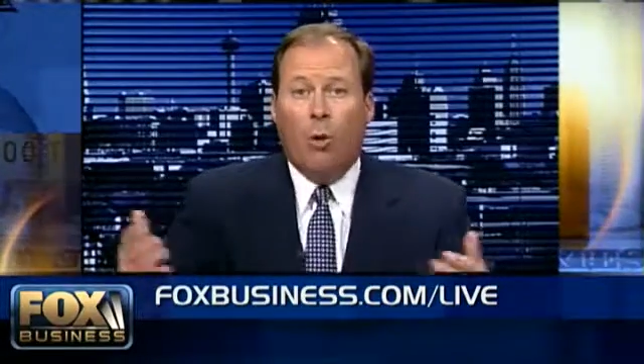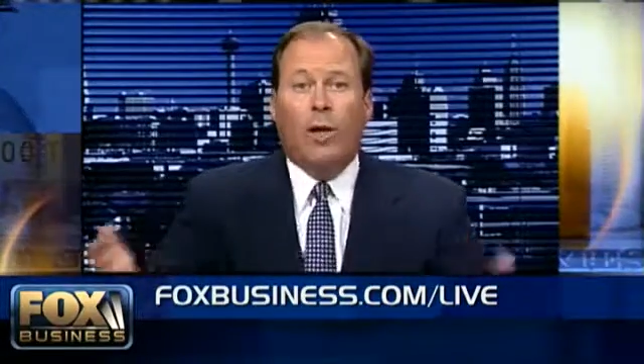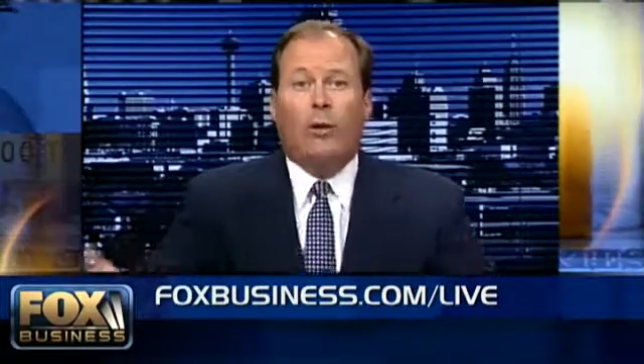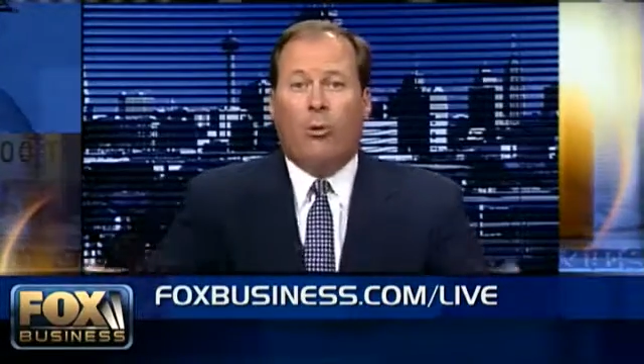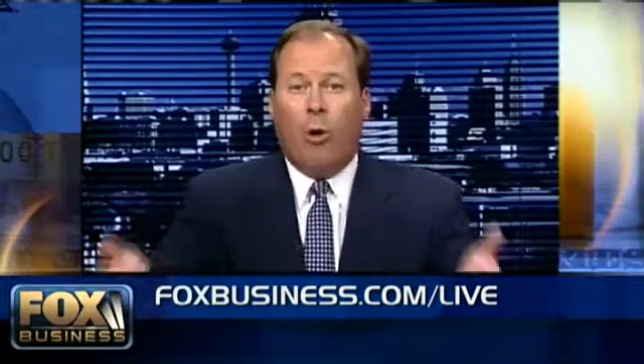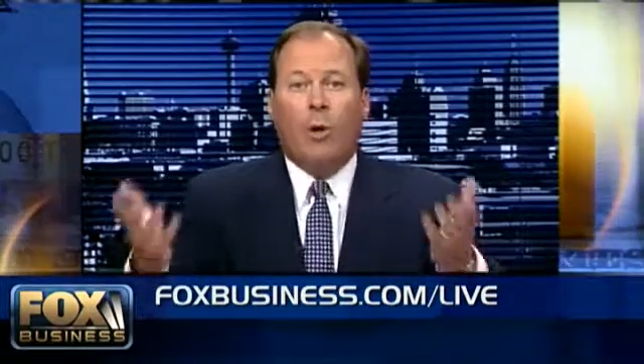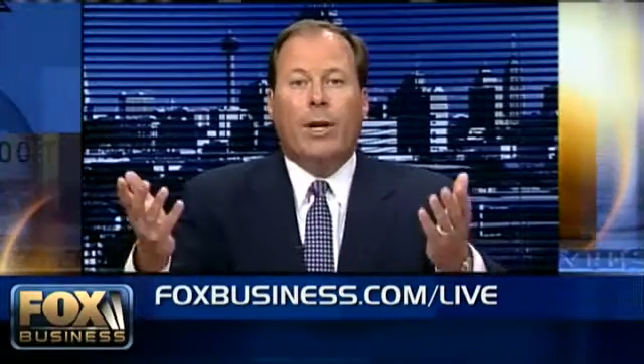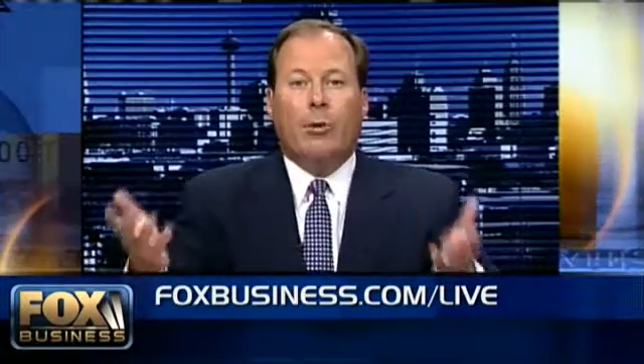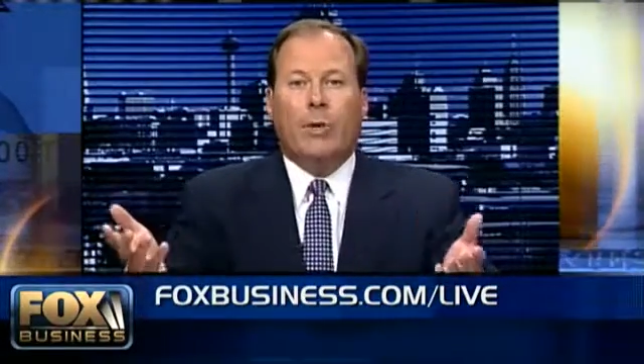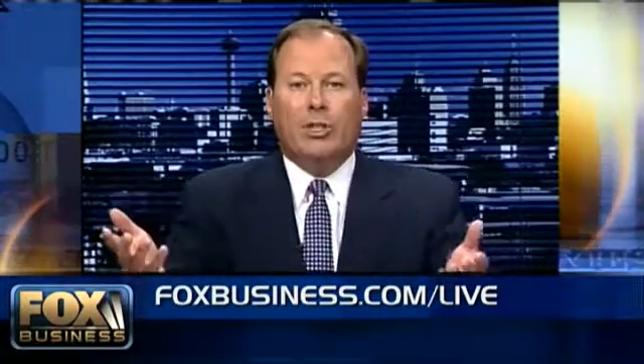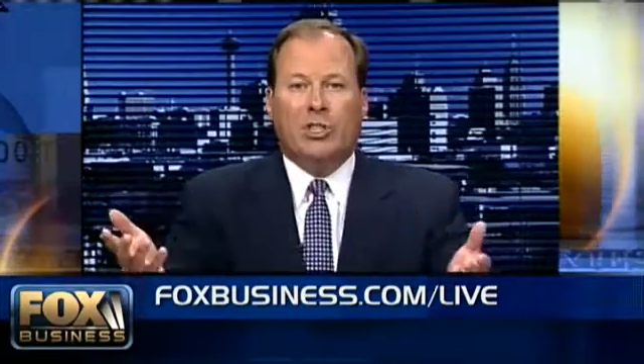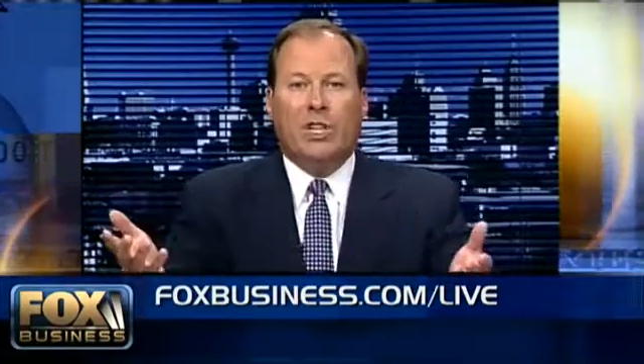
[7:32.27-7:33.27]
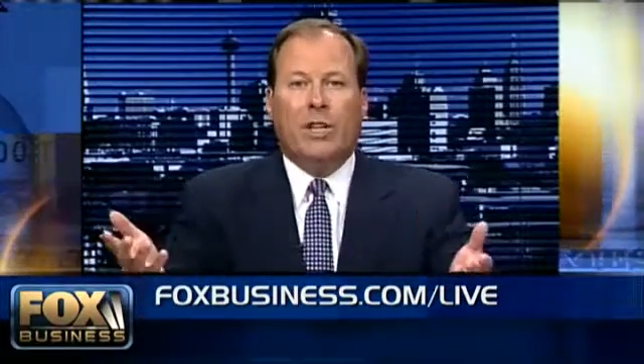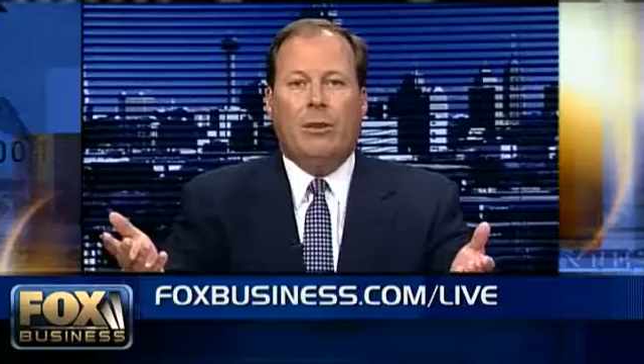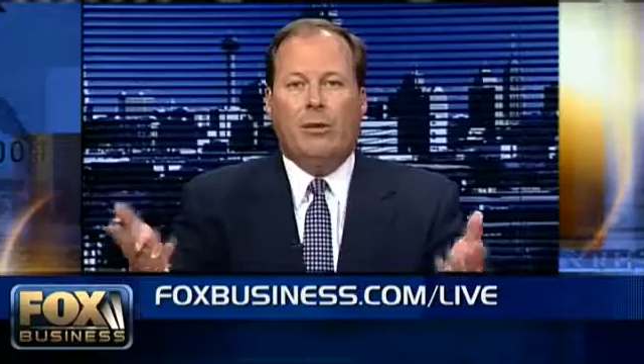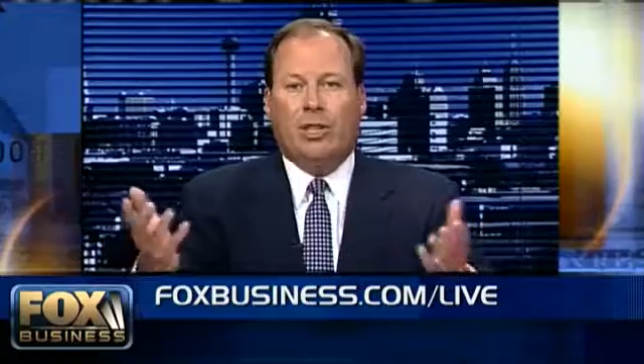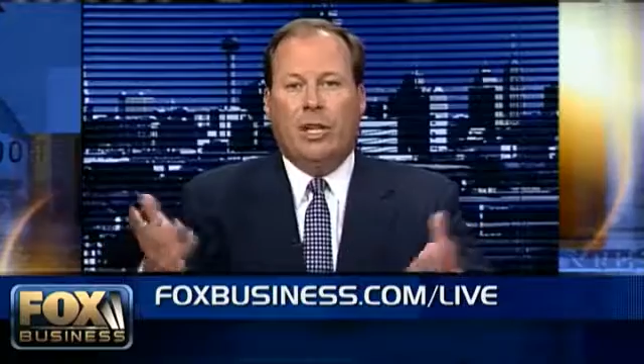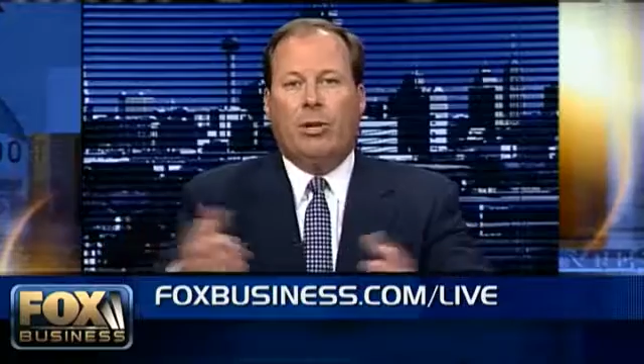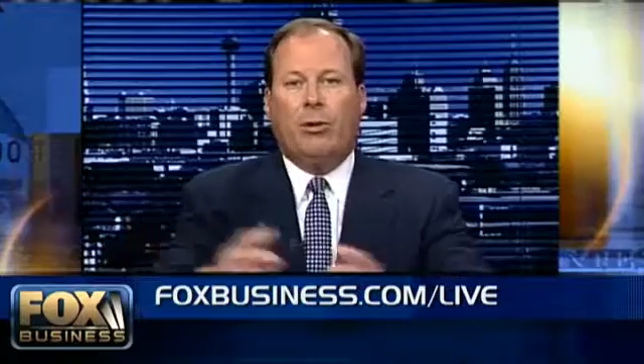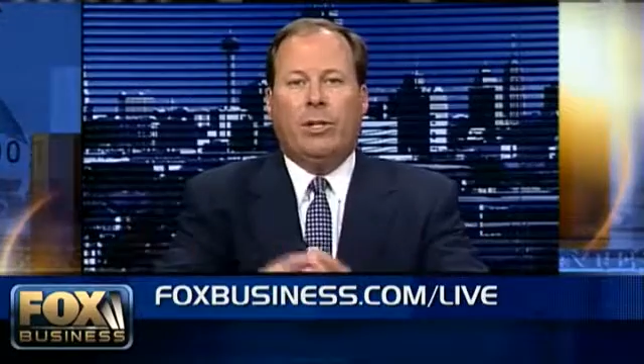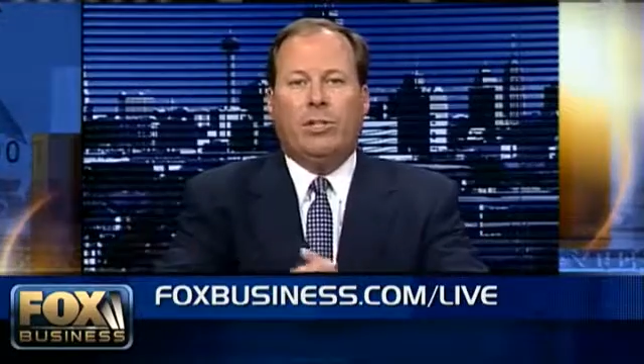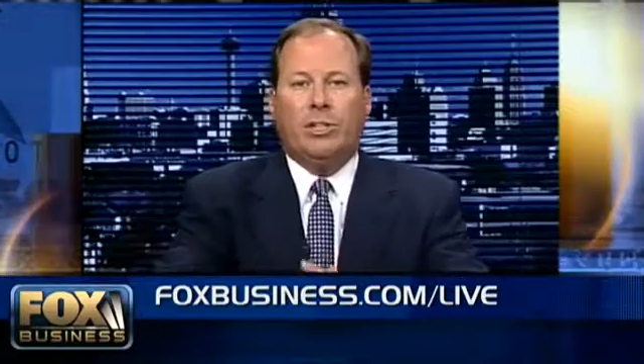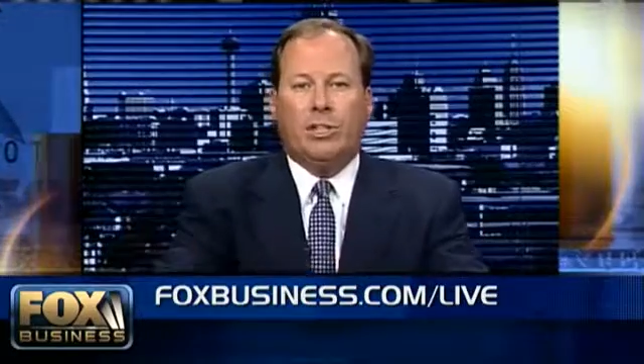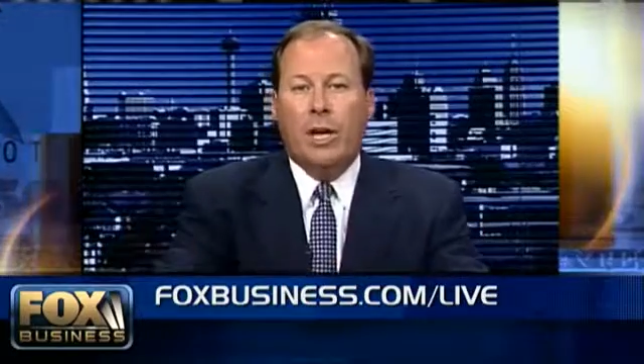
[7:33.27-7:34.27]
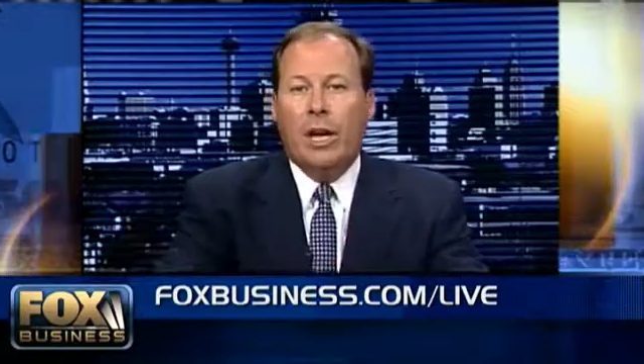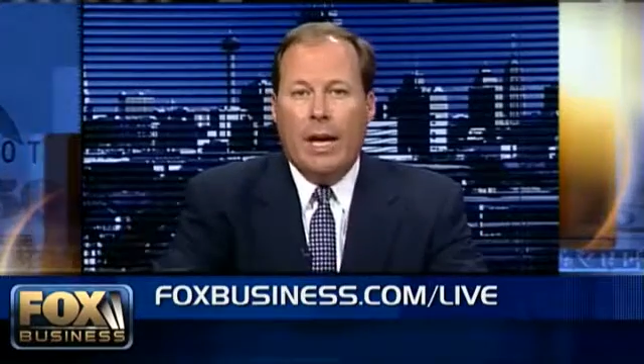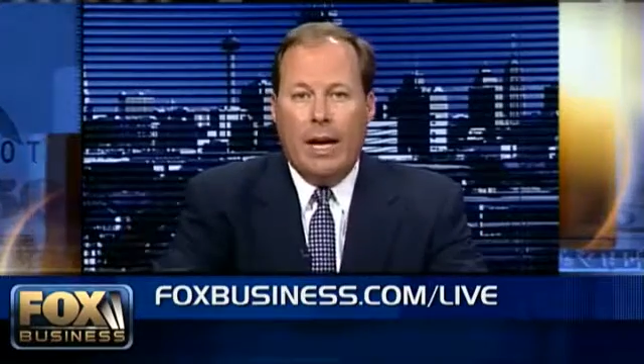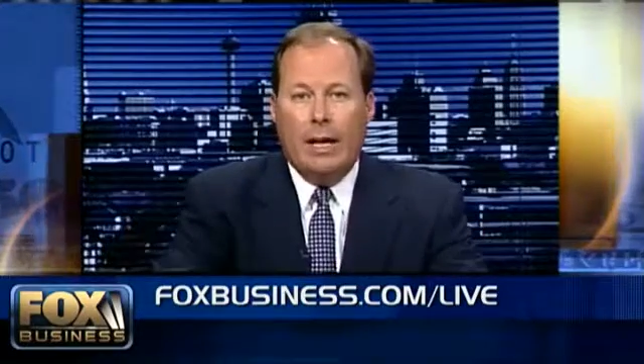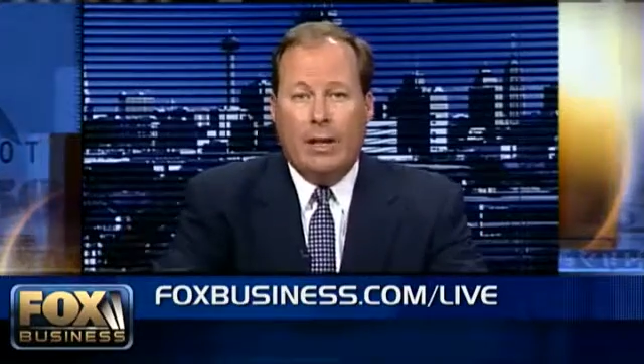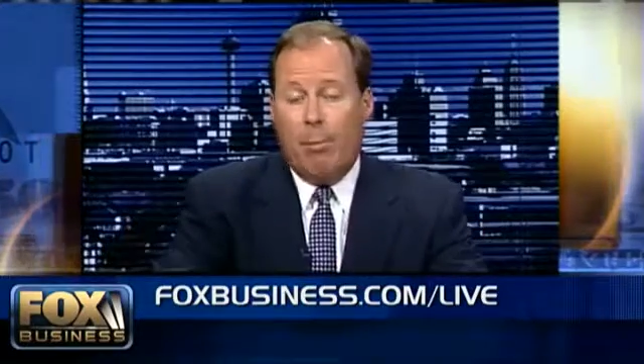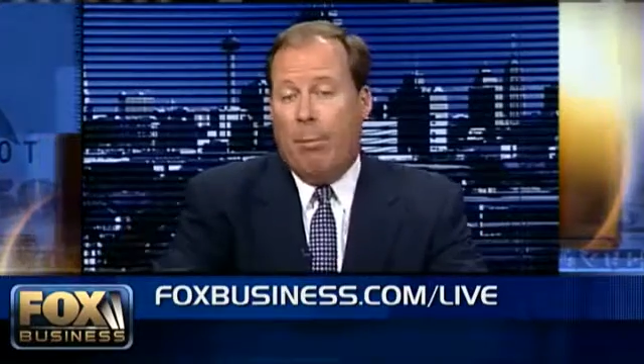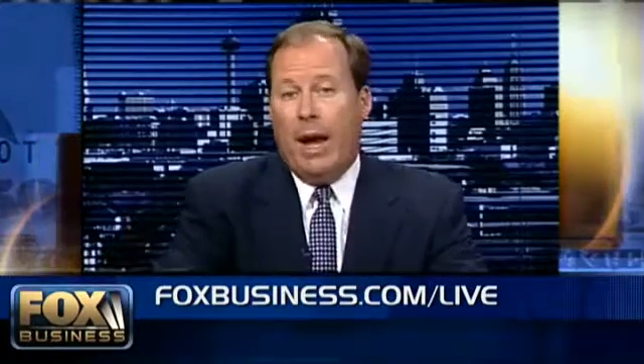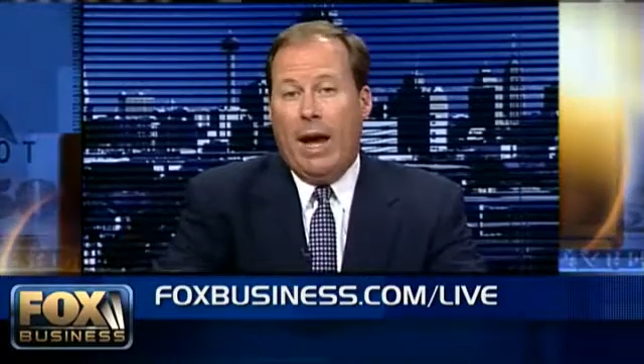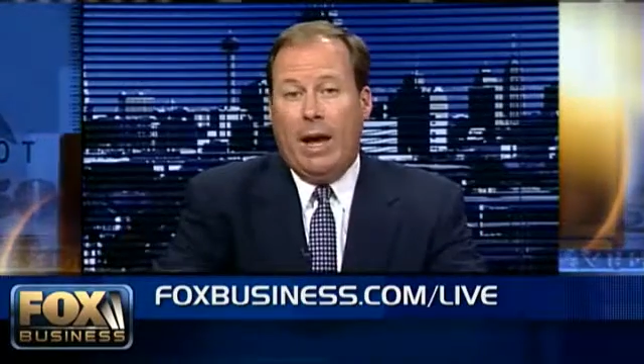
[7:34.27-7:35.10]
you're only going to see those increases in demand,